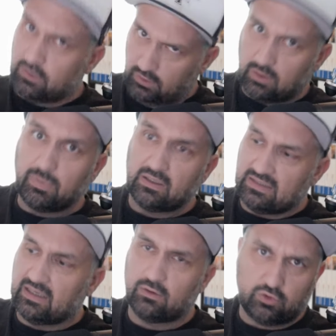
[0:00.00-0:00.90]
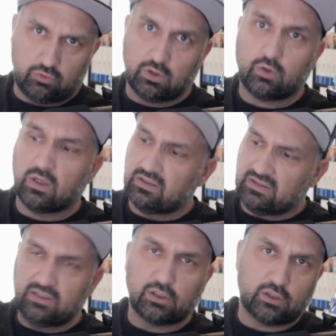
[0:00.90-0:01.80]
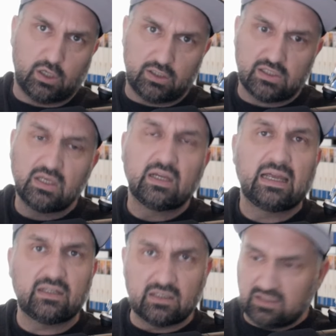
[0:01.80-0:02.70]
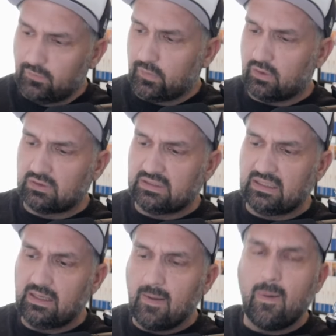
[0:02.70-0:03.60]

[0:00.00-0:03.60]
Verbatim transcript: talk about that, also the quality, the cuts and the difficulty,